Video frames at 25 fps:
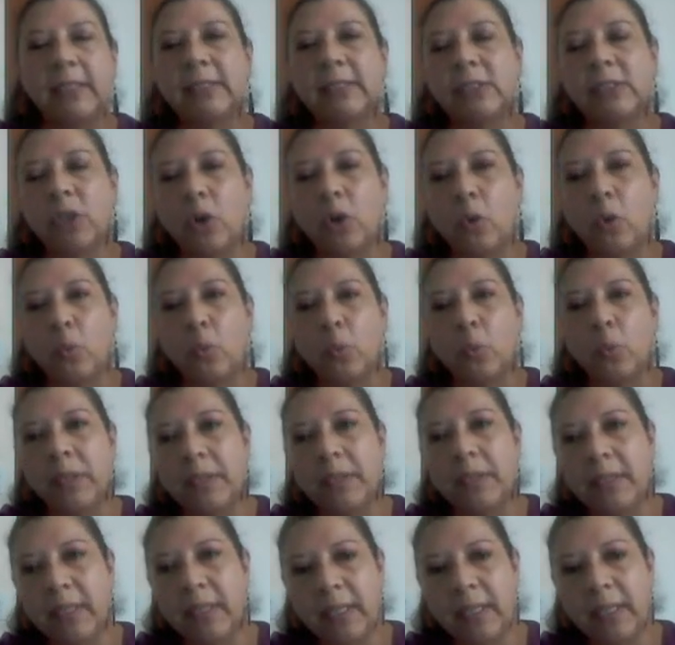So
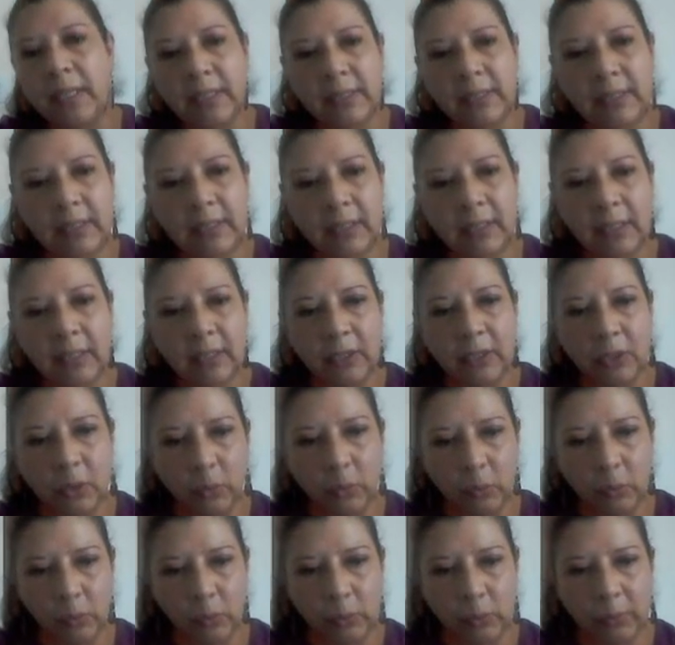with this
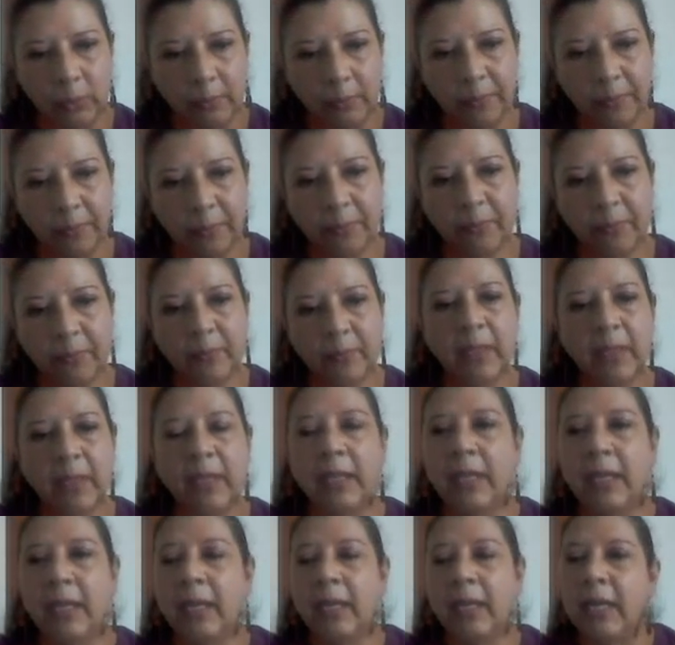tool,
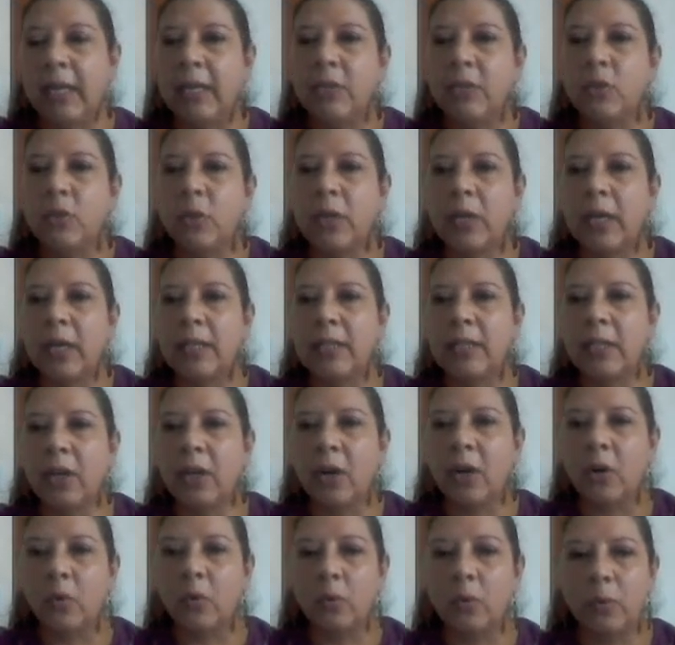you can
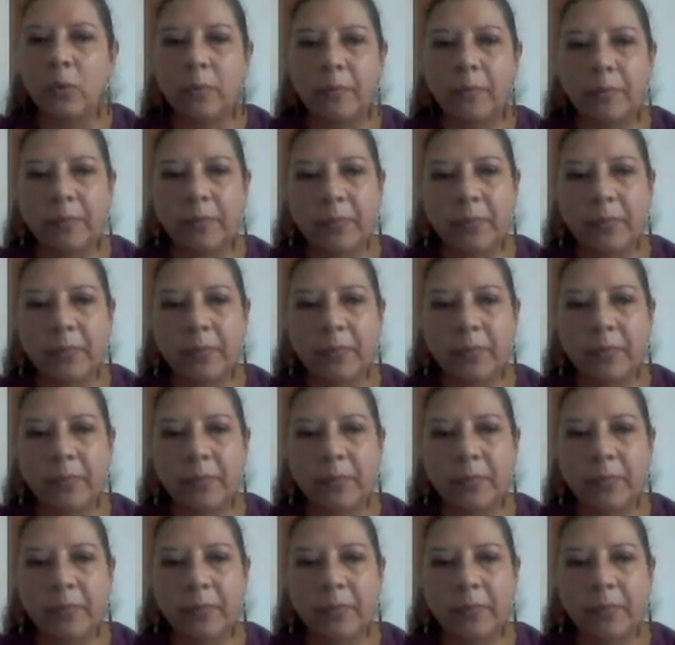know